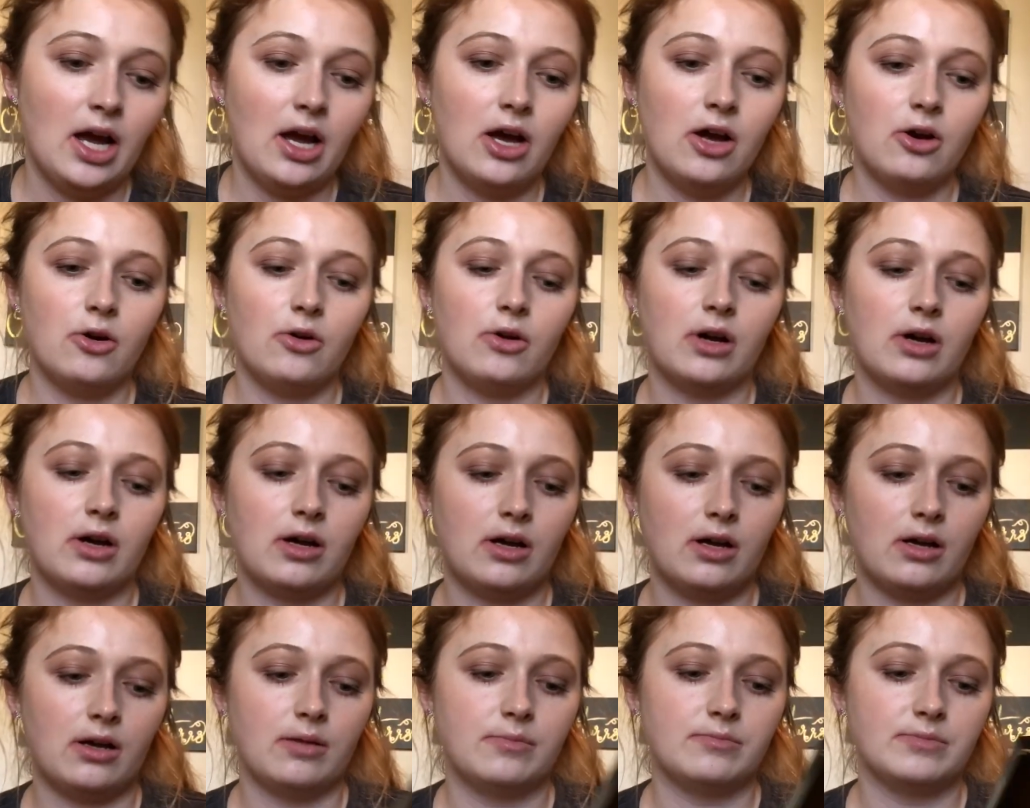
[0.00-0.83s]

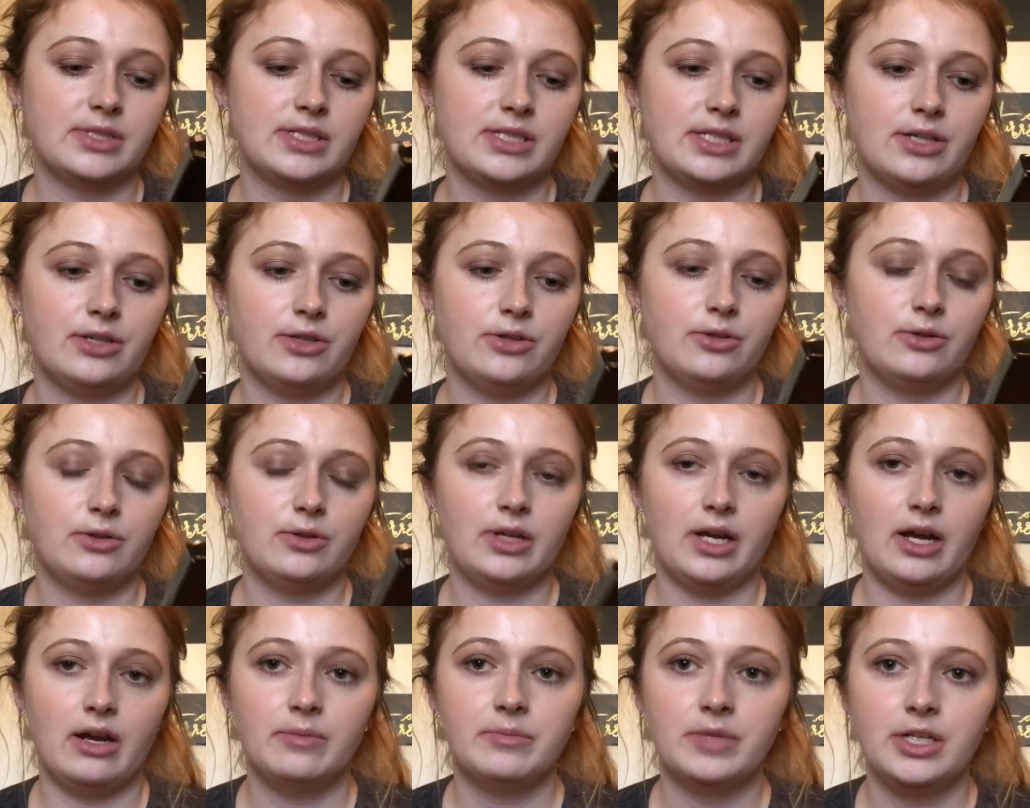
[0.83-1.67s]
Oh, so
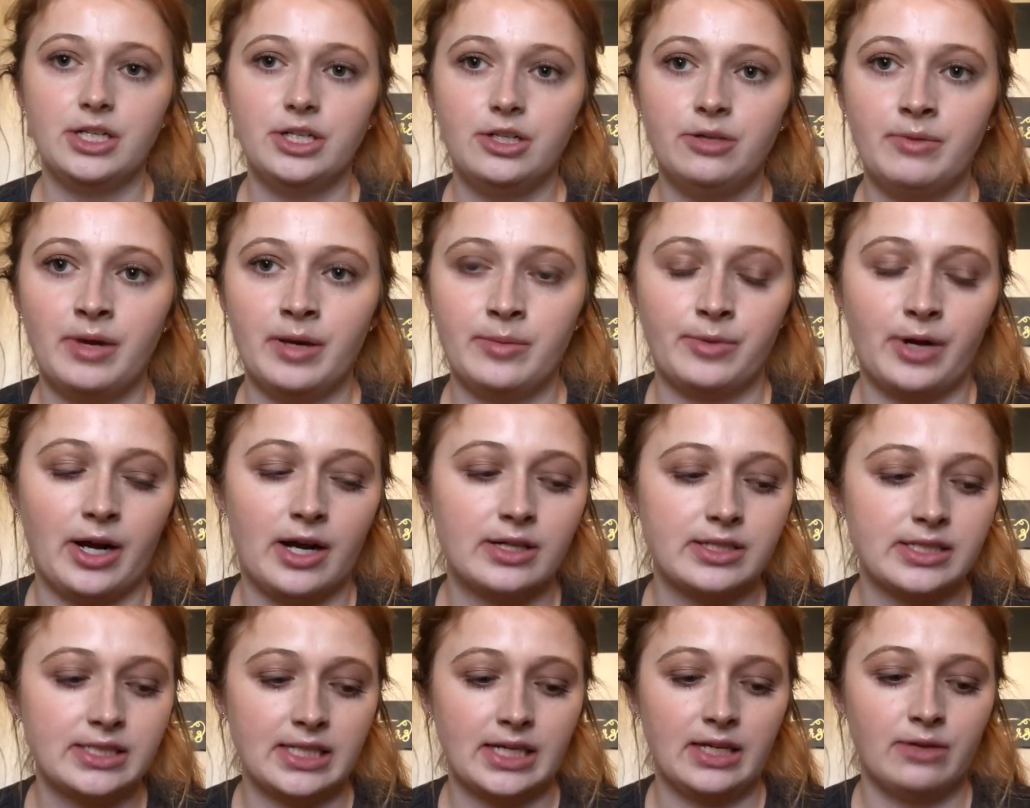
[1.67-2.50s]
now I'm gonna do my
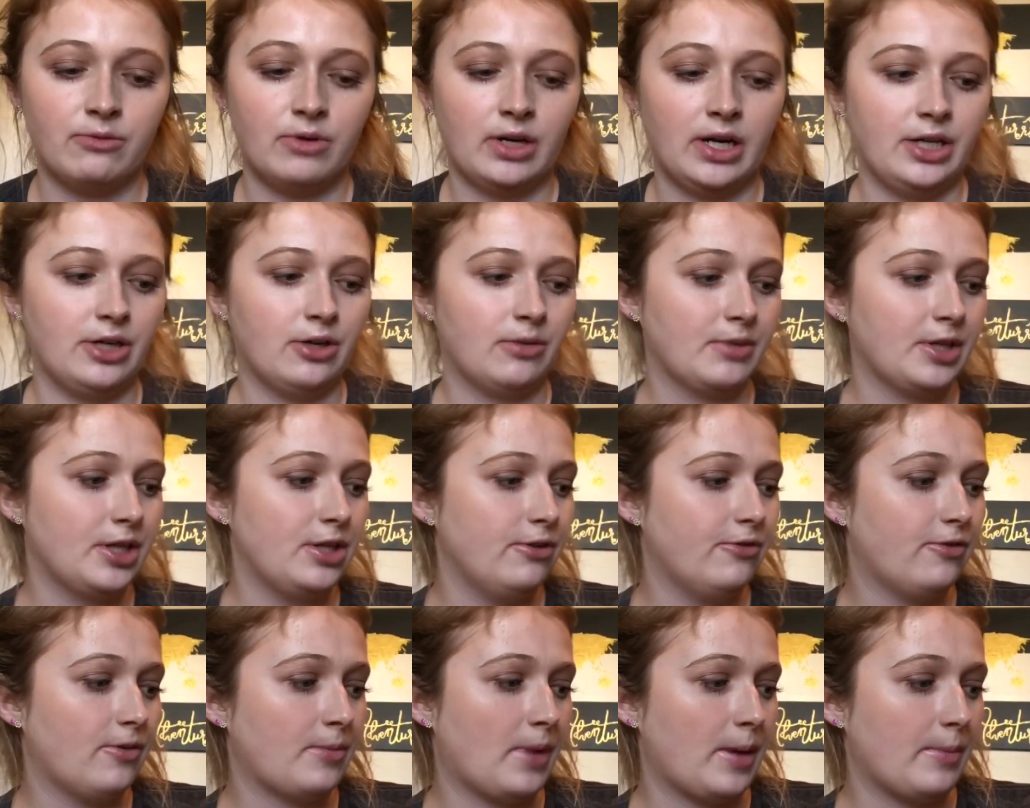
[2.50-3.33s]
brows, and what I normally
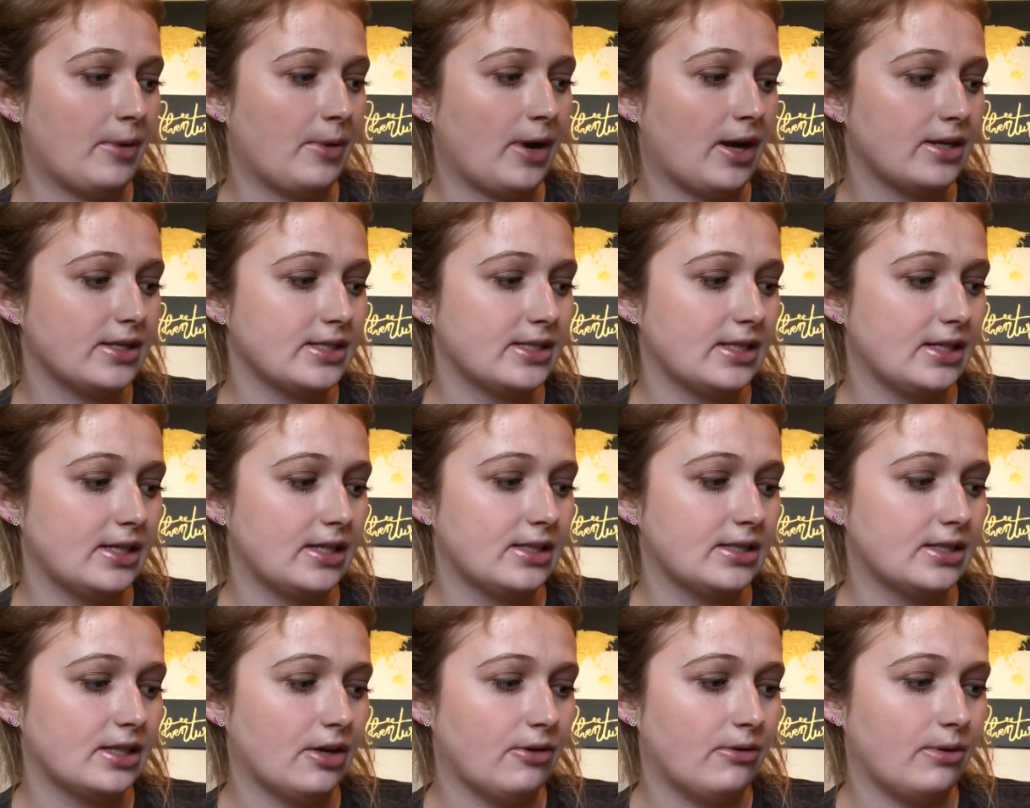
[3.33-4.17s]
do for my brows
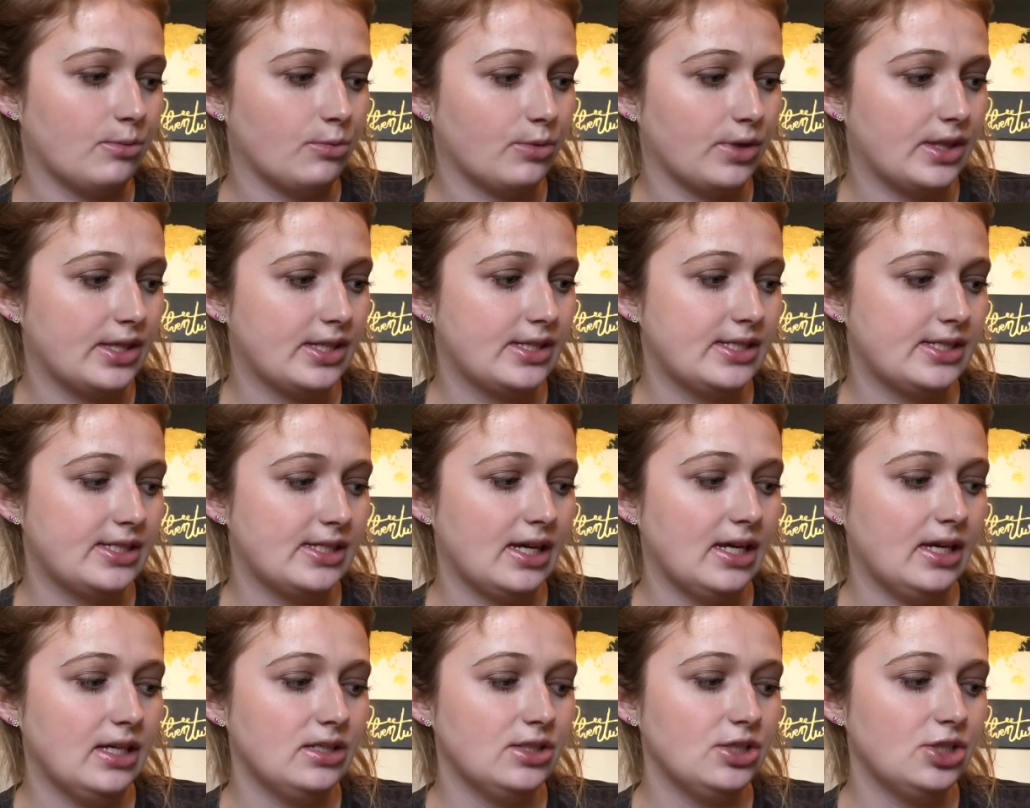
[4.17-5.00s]
is go in with
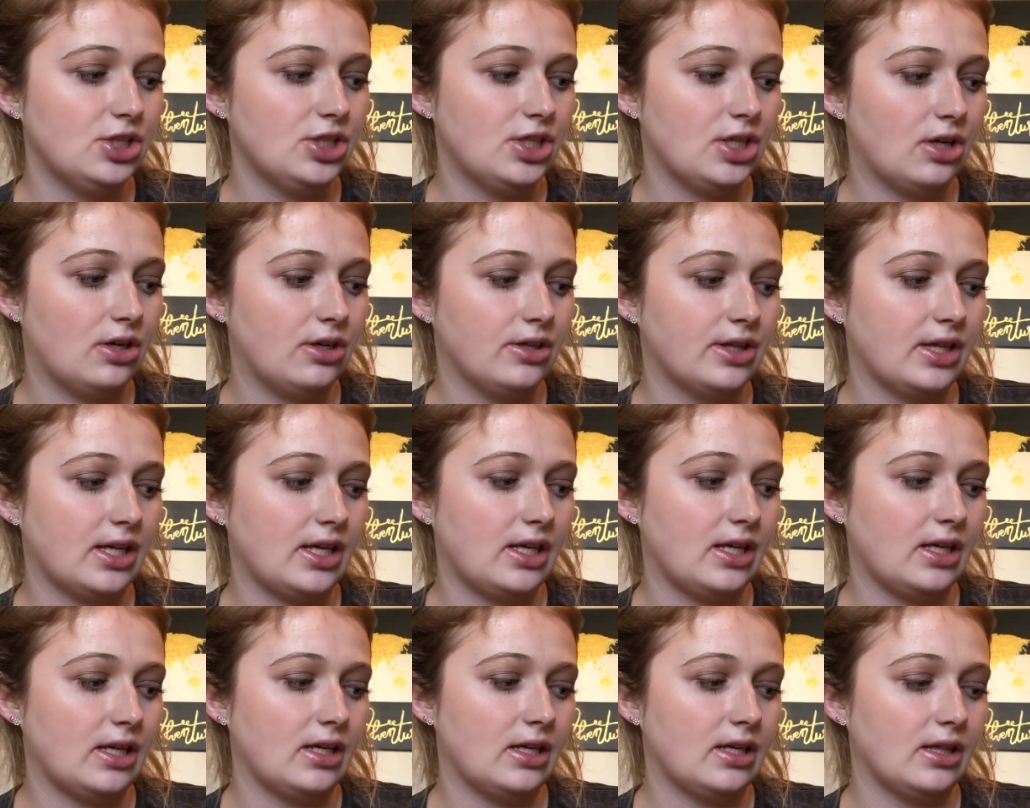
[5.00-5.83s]
singed on
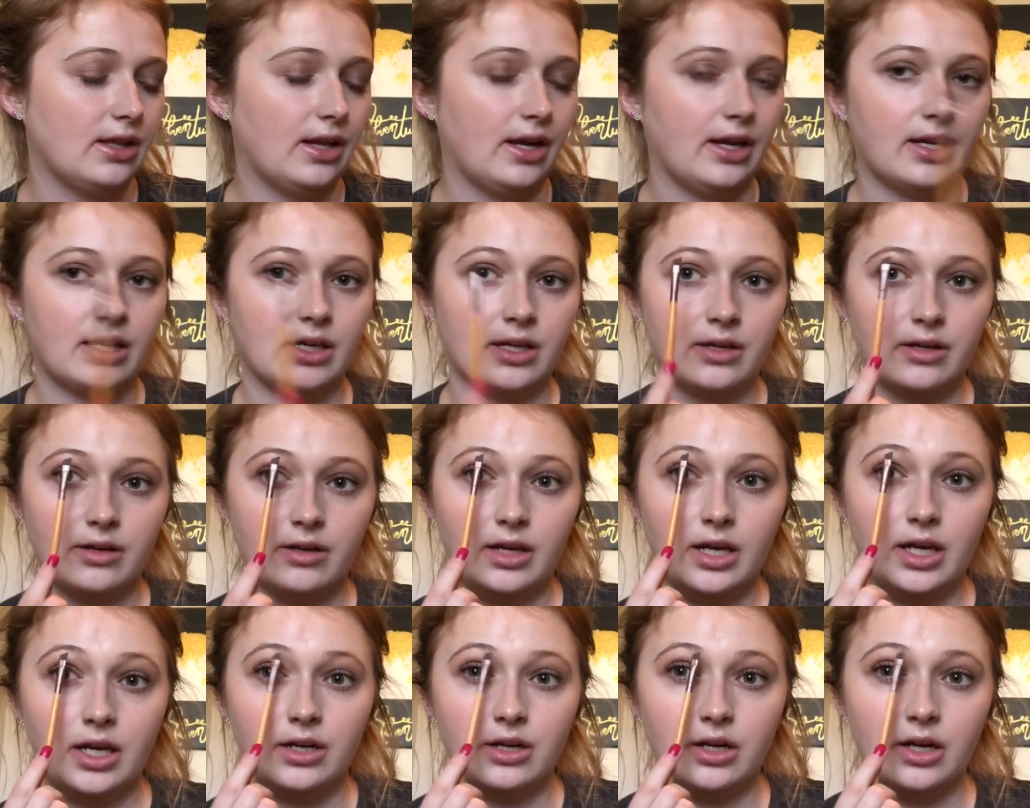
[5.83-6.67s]
the like
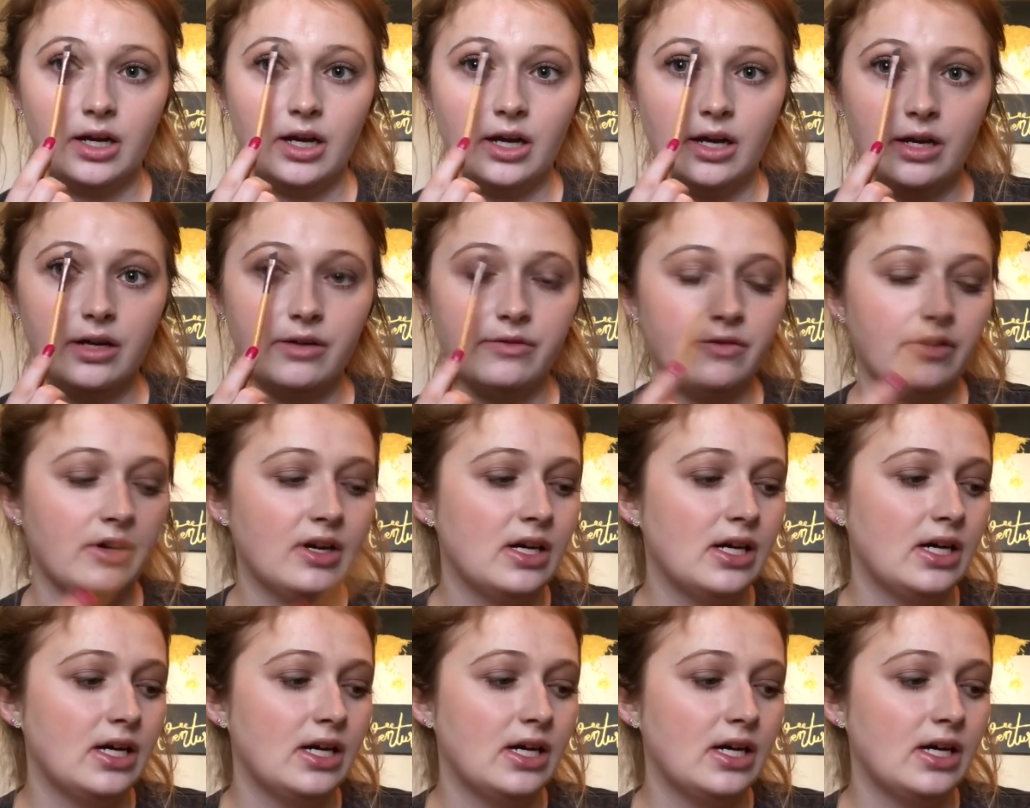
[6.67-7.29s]
inner half,